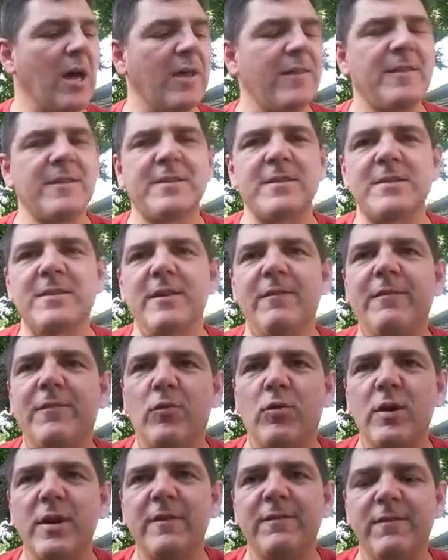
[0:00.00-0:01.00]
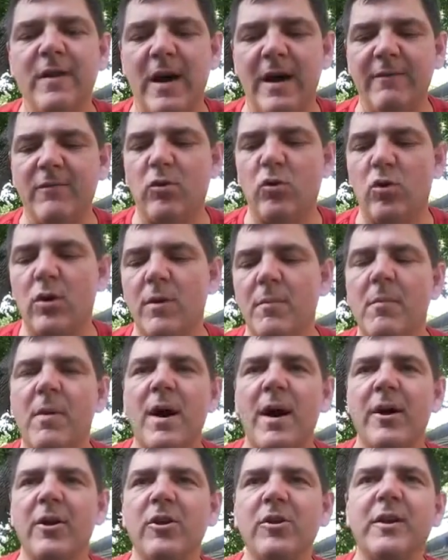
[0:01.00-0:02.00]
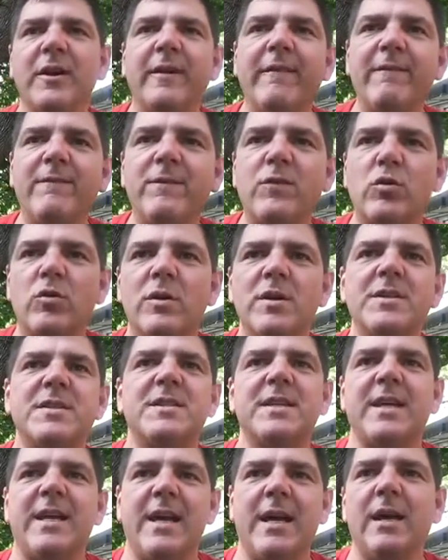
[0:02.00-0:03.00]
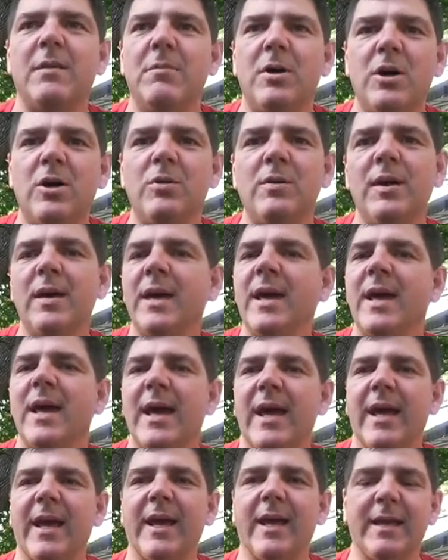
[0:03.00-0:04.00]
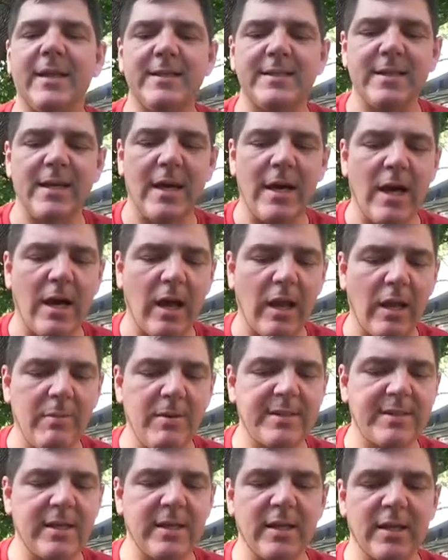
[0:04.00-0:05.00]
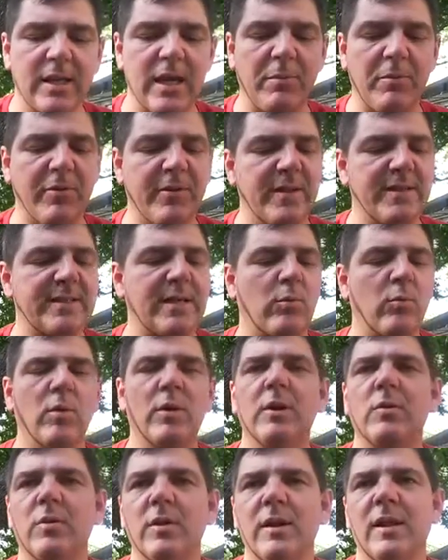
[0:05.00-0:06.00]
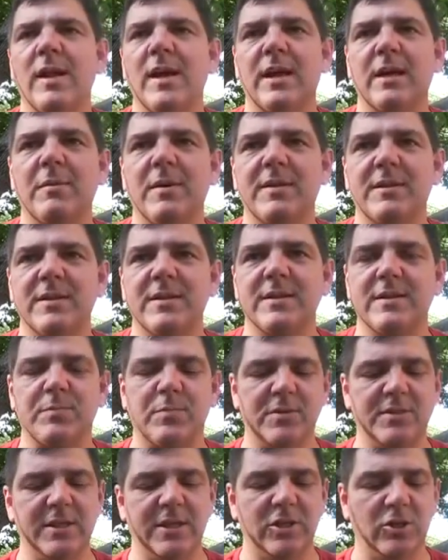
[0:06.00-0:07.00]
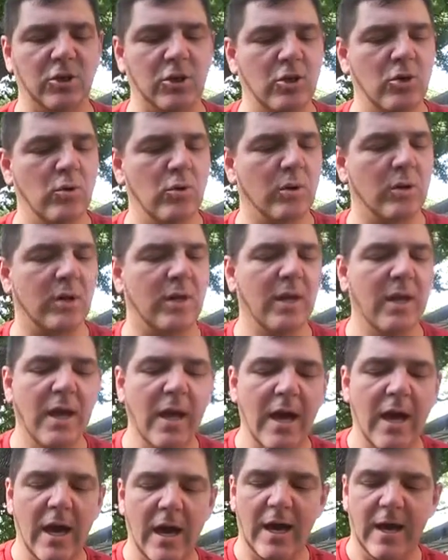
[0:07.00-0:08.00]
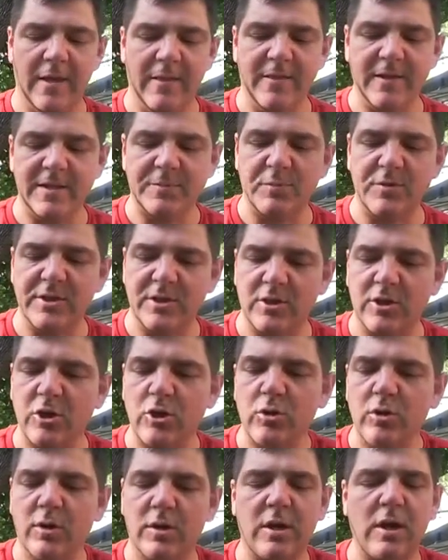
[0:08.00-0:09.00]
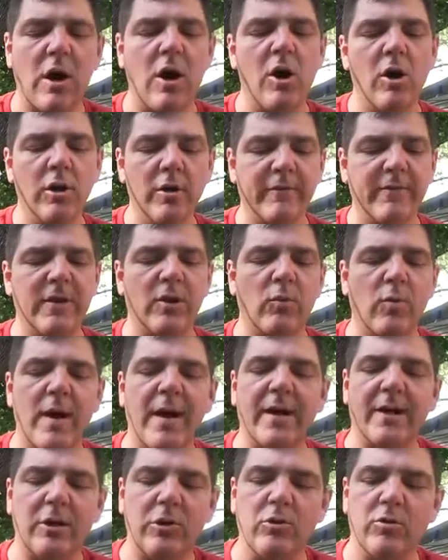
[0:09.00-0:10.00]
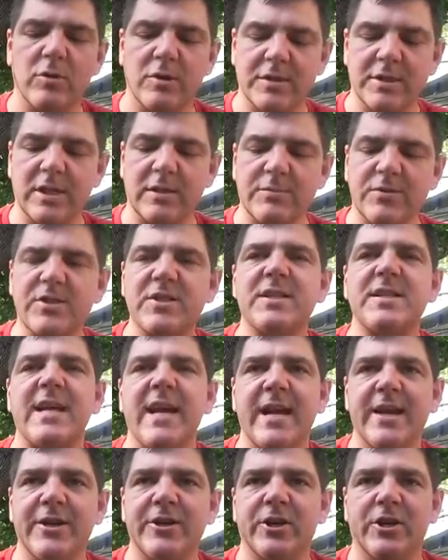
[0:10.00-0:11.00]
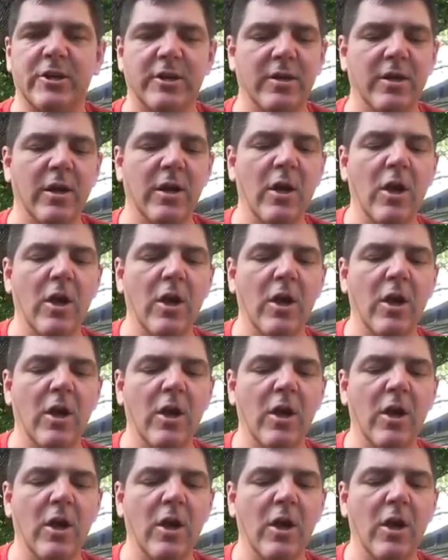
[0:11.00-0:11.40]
This is the 45 quart model in forest camo, and let me tell you a couple things I really like about this particular cooler. This particular cooler, all of the Orion Coolers come standard